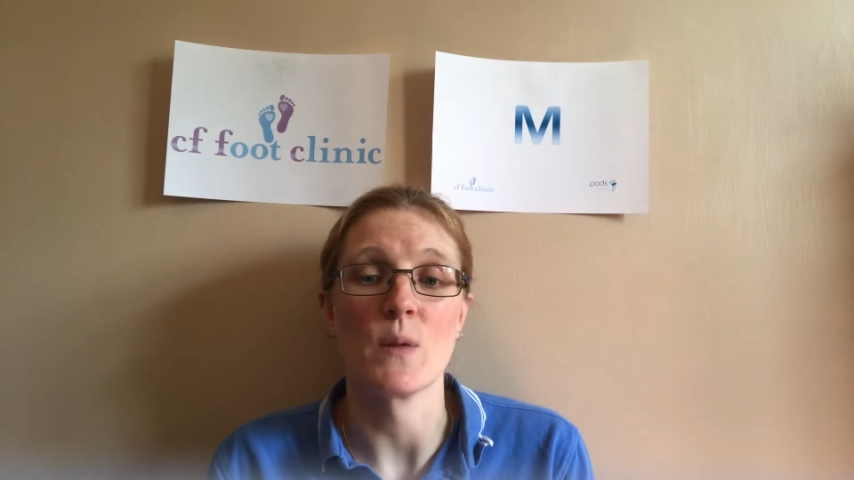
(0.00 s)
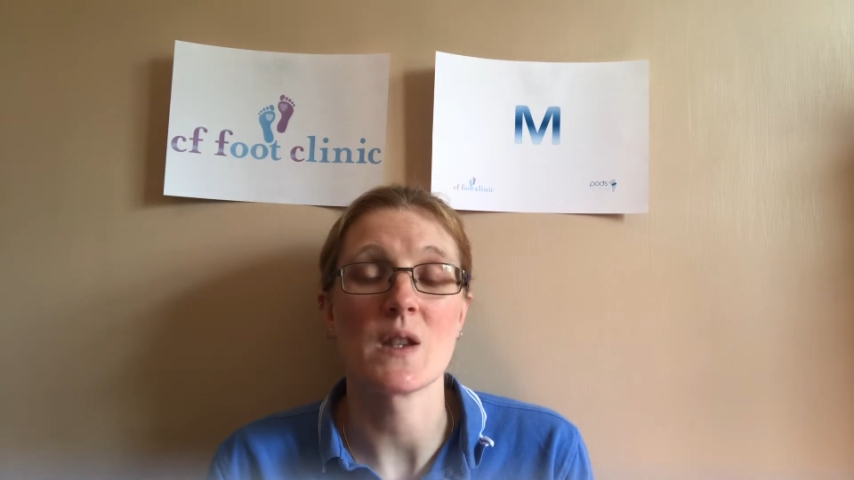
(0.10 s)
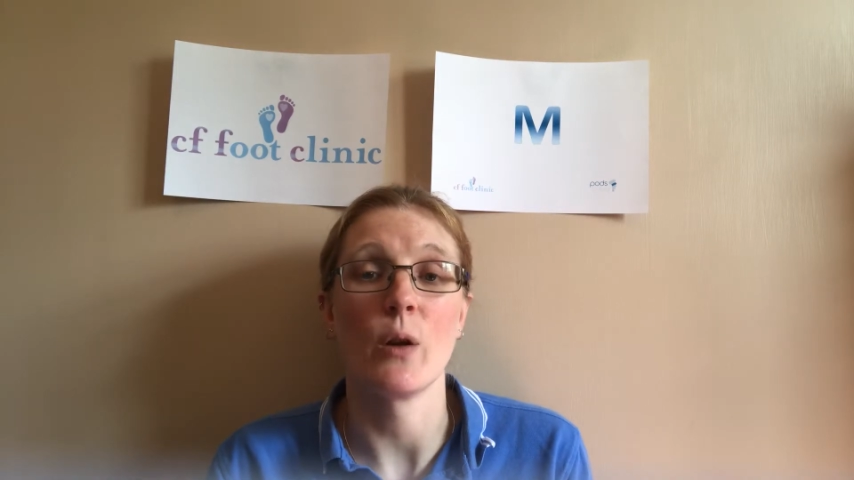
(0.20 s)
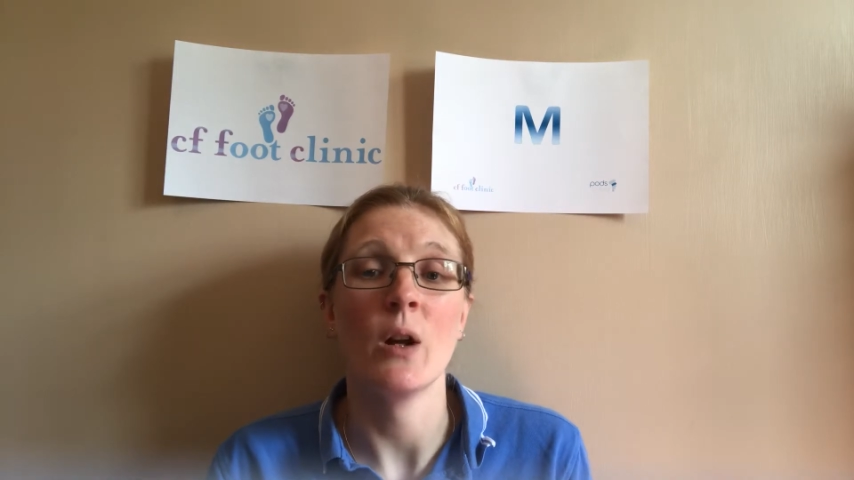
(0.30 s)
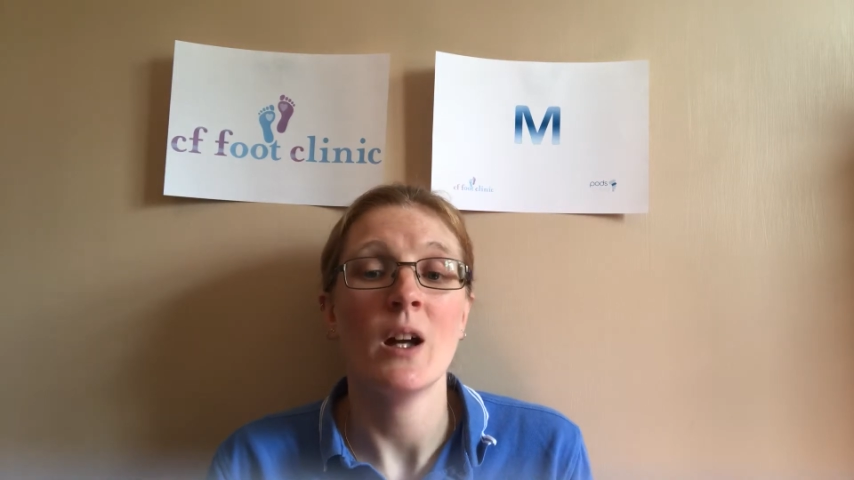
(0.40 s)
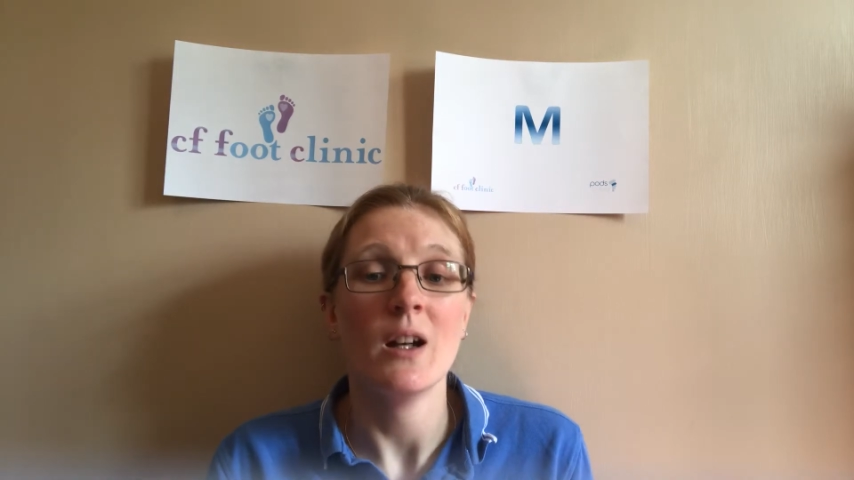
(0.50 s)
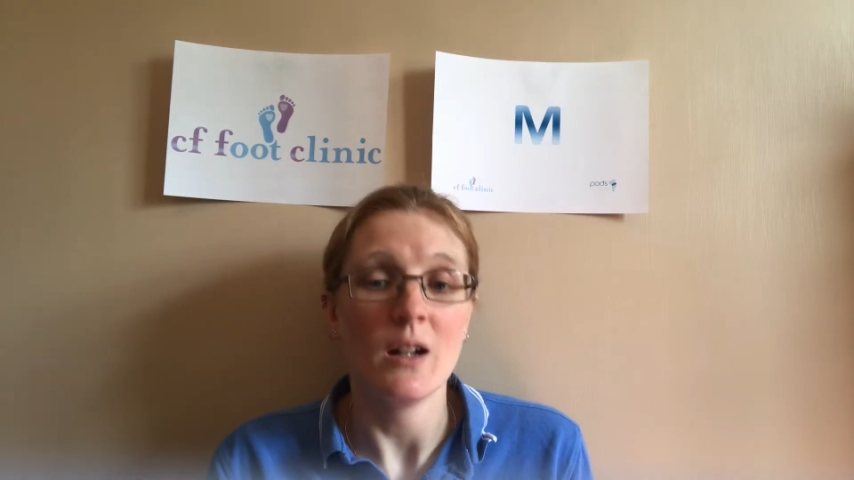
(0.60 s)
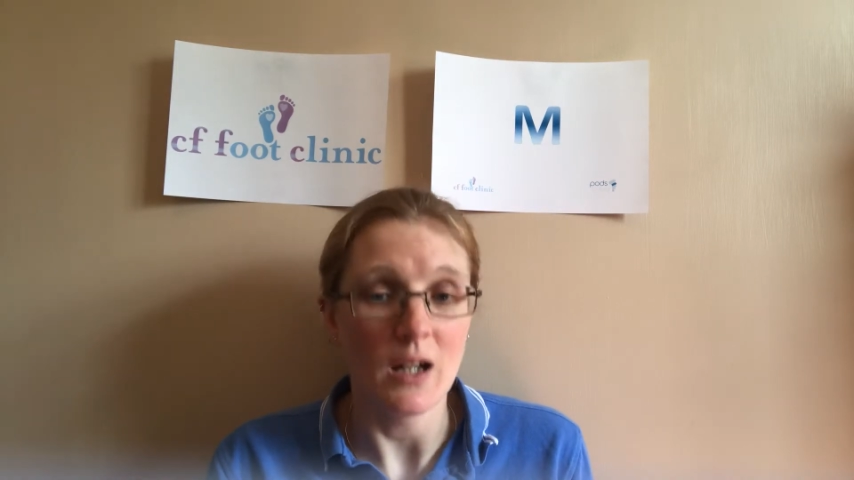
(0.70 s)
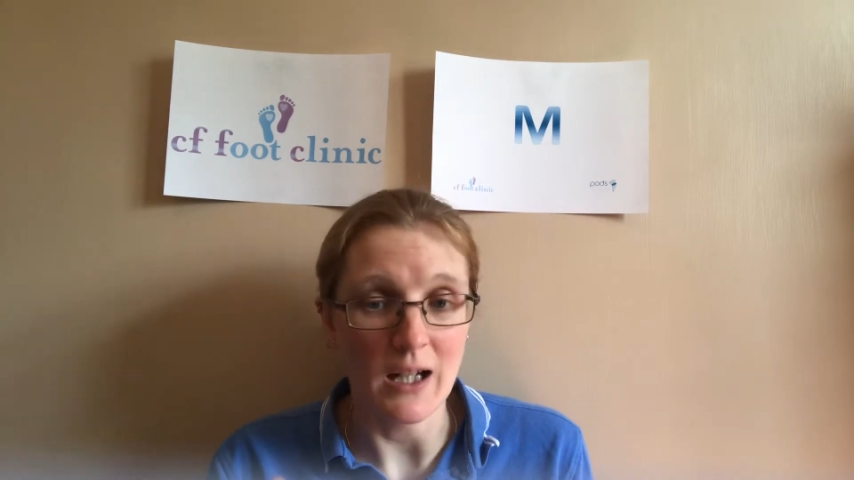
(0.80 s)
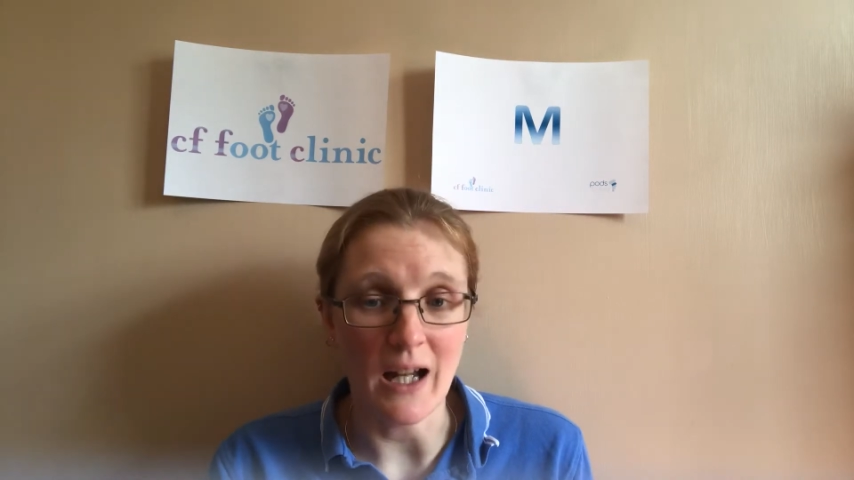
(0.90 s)
So
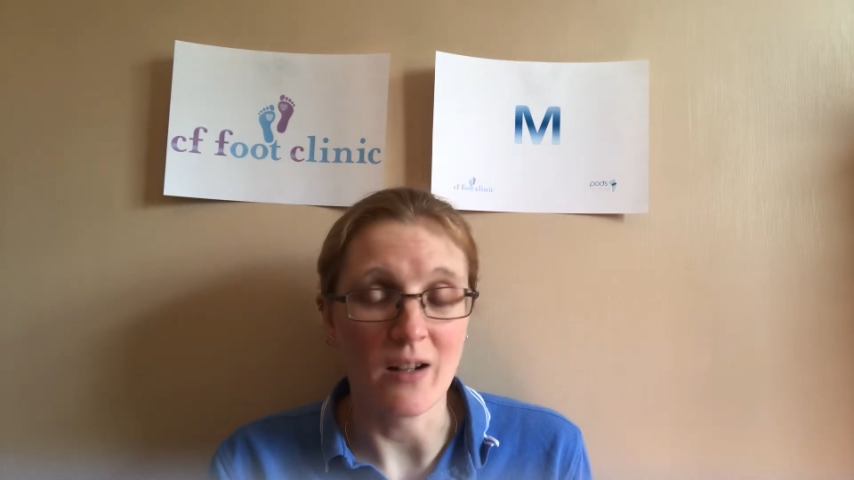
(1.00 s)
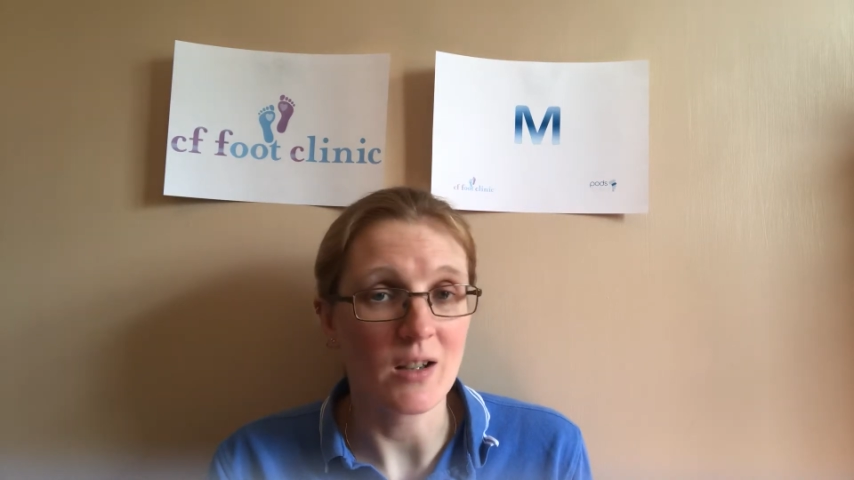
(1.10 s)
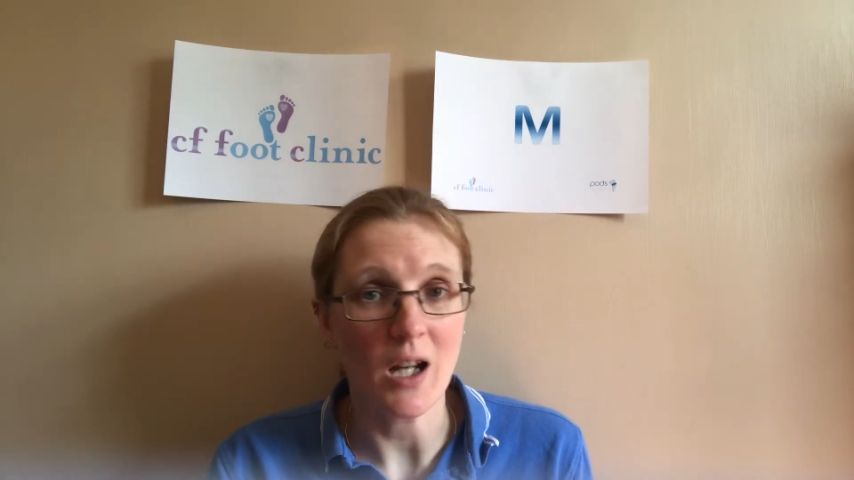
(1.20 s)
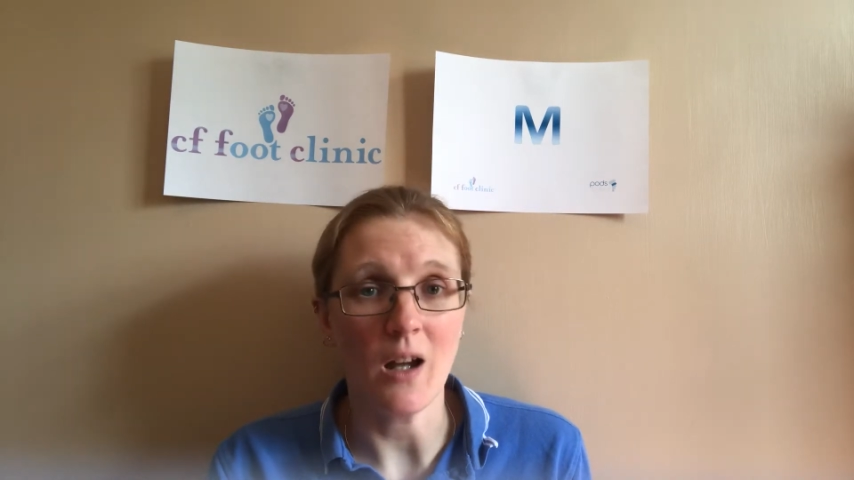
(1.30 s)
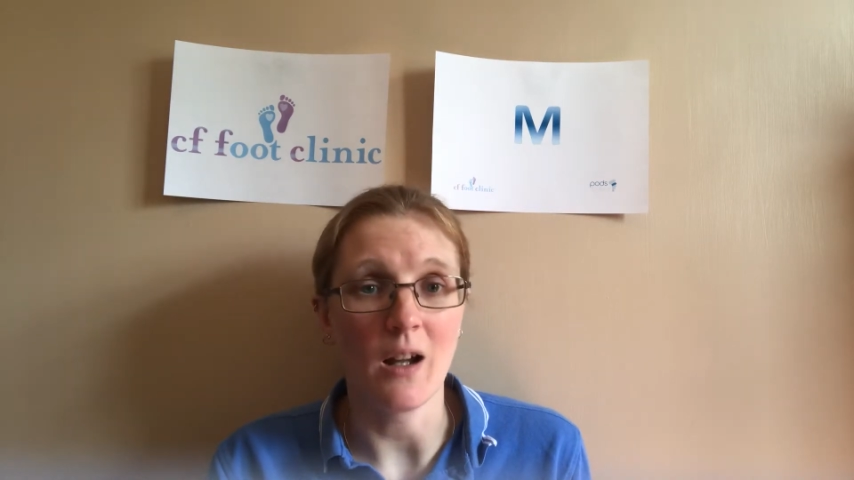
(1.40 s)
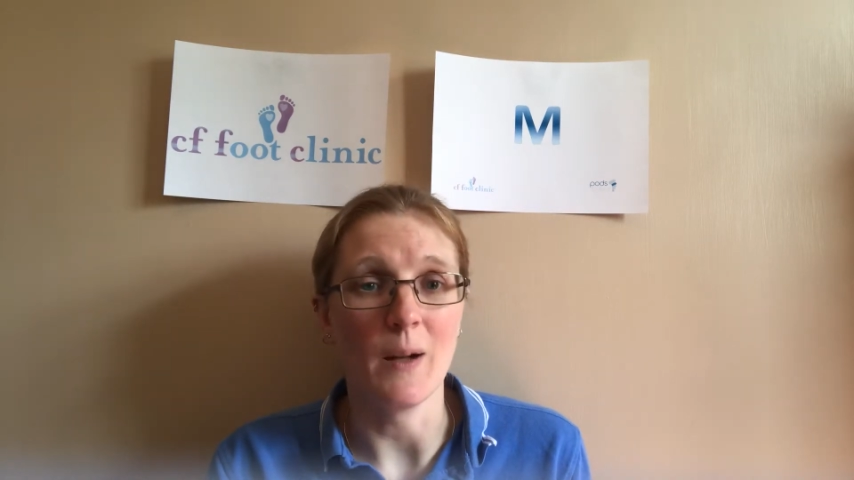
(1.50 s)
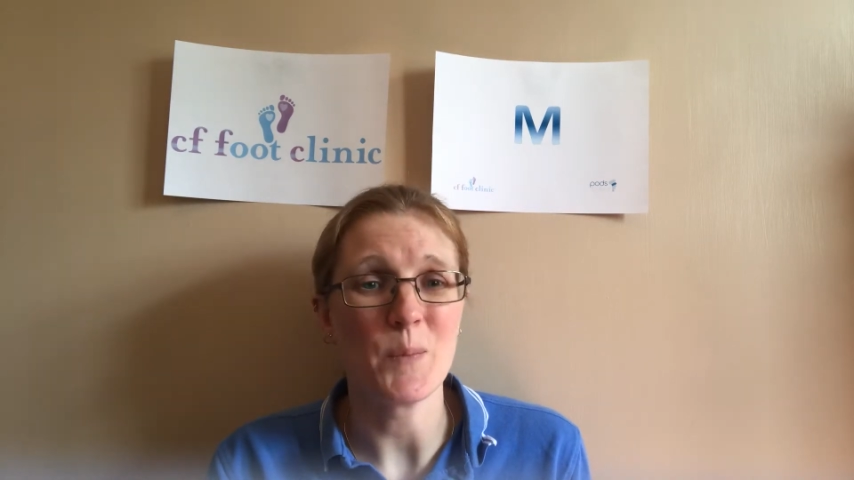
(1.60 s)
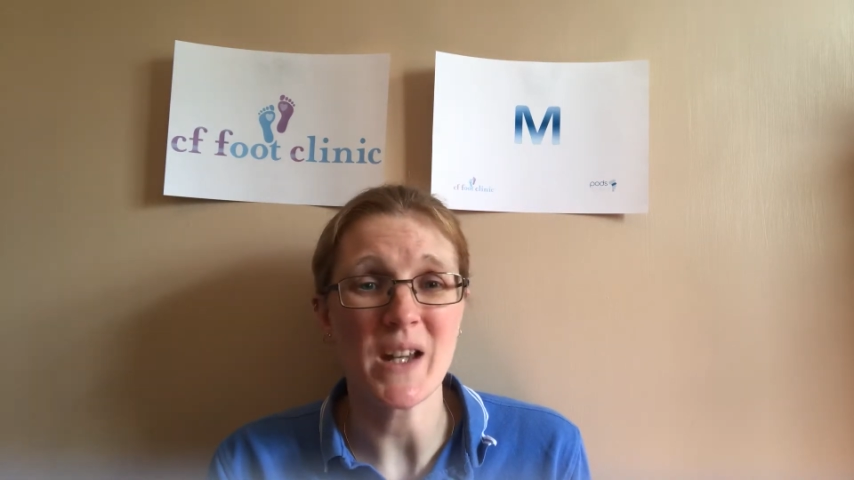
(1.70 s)
again, colour.